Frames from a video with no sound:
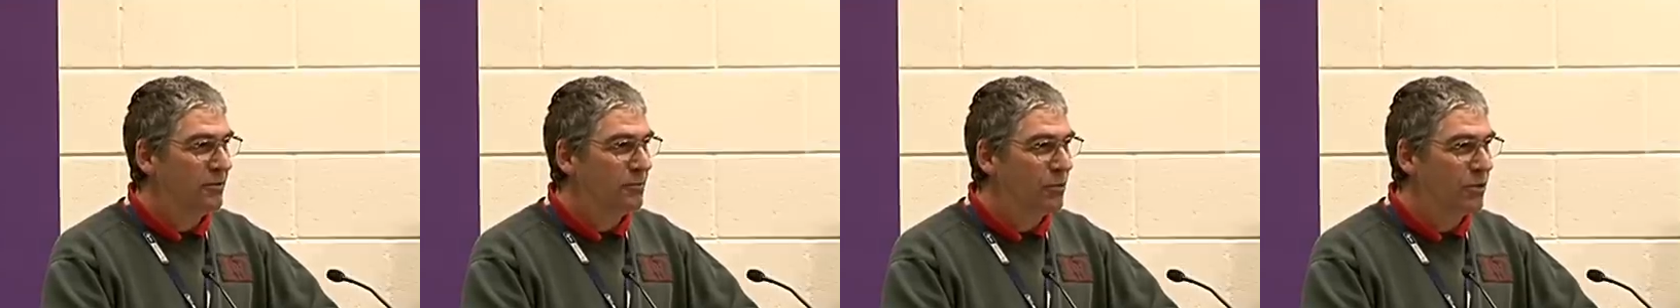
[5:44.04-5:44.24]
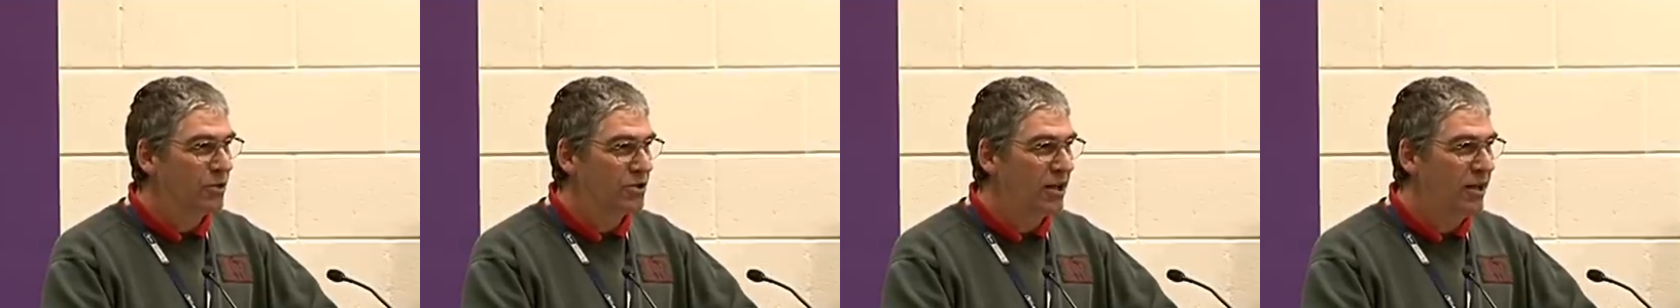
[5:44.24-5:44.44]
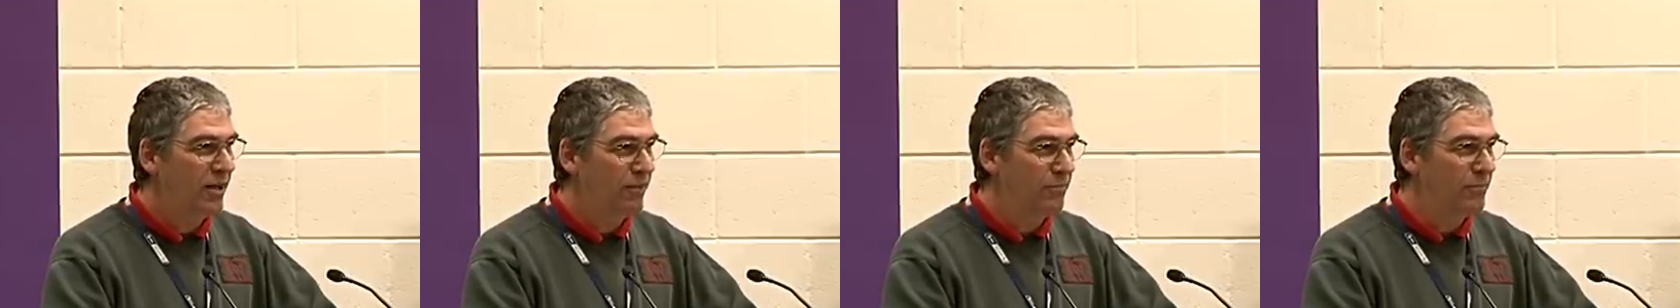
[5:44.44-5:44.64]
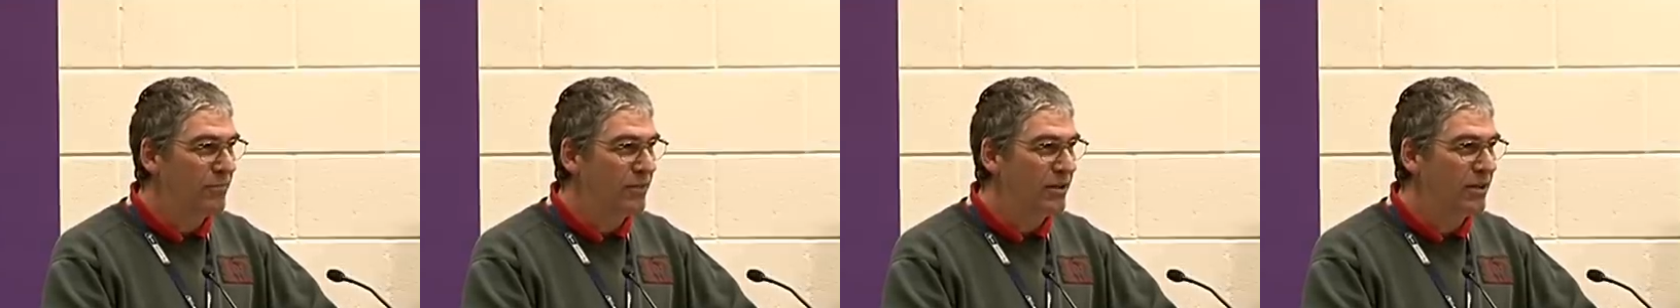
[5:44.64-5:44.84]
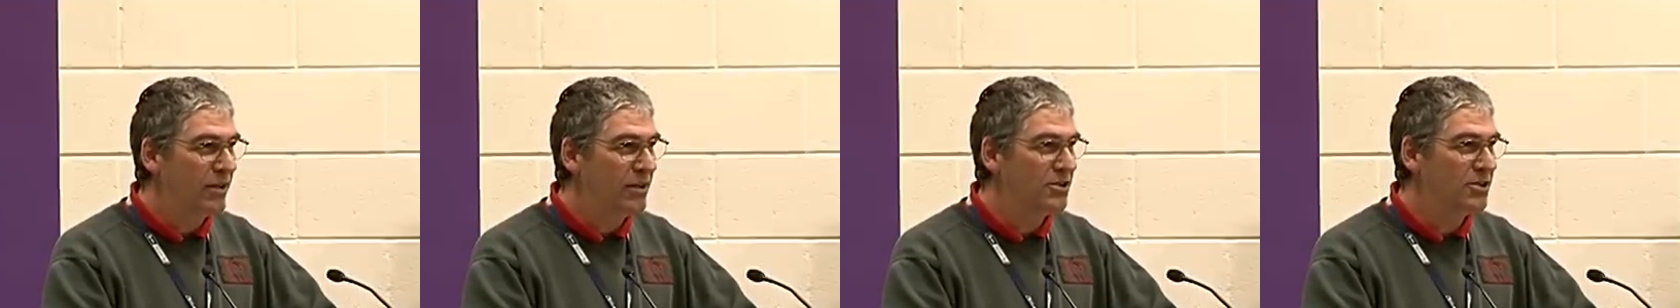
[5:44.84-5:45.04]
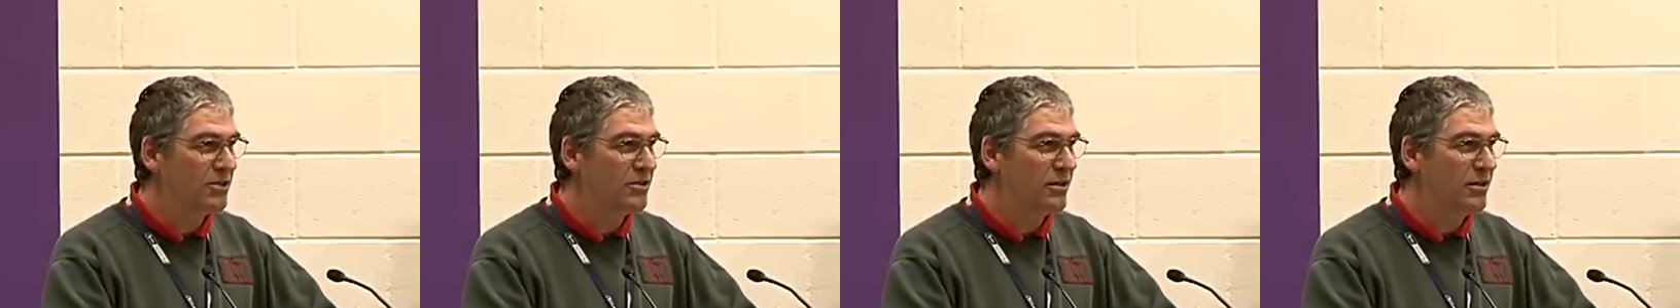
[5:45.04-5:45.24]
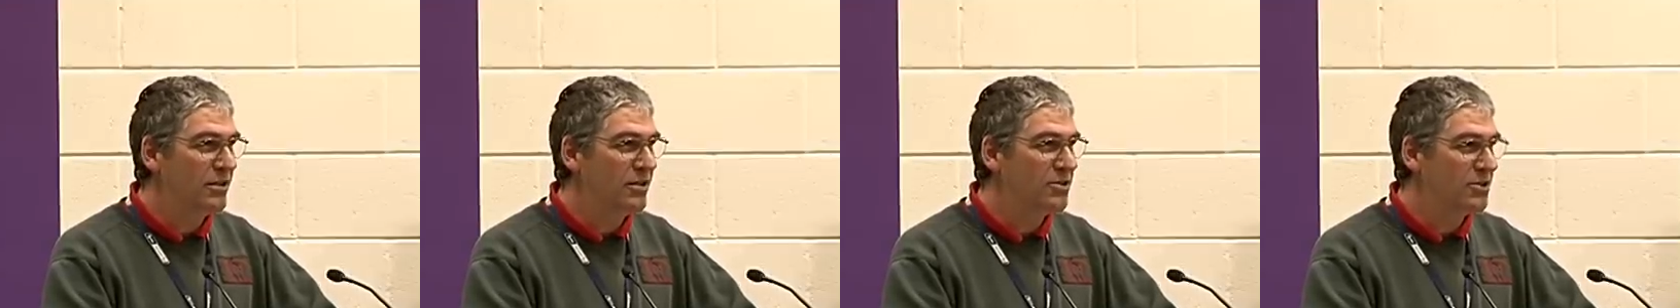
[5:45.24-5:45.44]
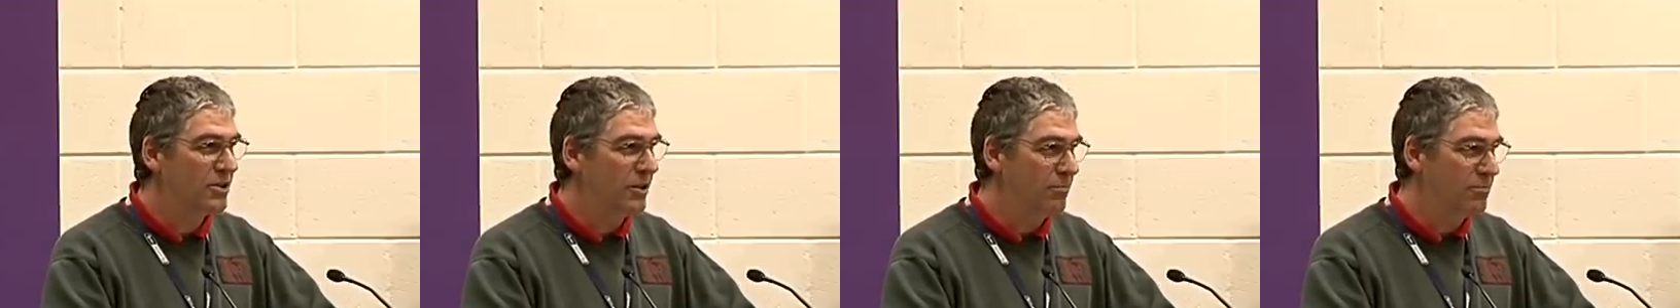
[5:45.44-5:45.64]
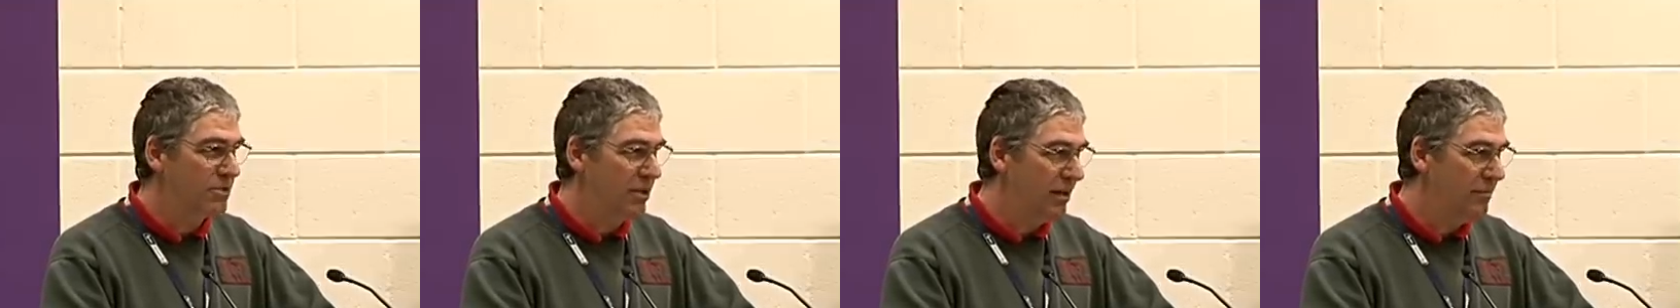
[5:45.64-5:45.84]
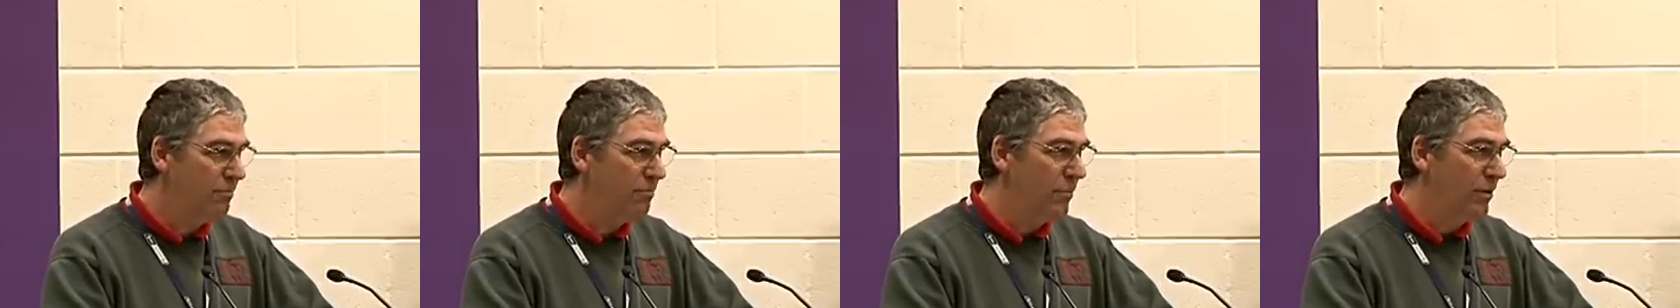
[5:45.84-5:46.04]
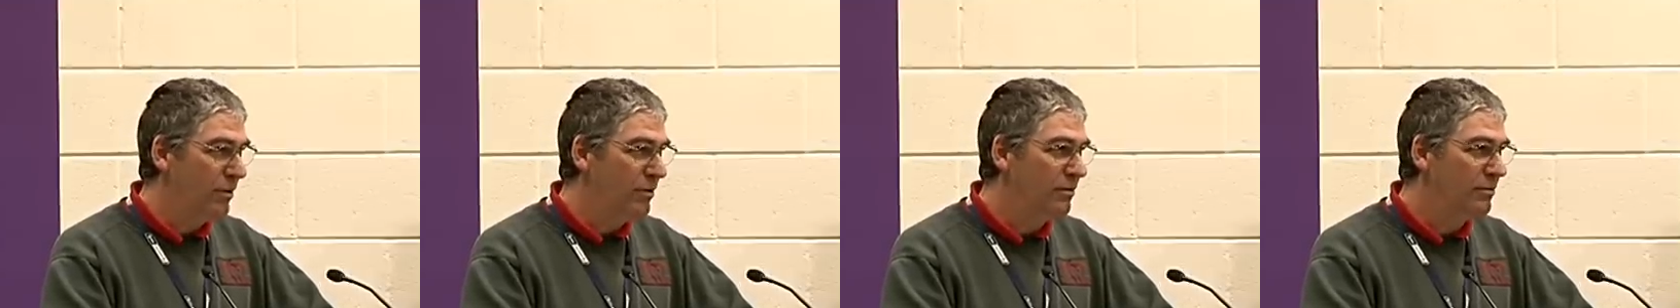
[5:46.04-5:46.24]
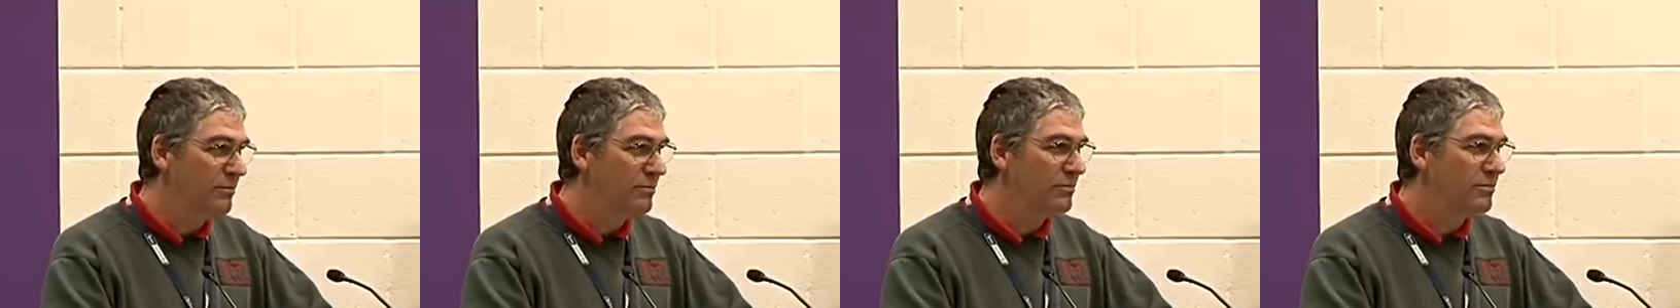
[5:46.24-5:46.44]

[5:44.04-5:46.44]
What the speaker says: What's happened is, in September,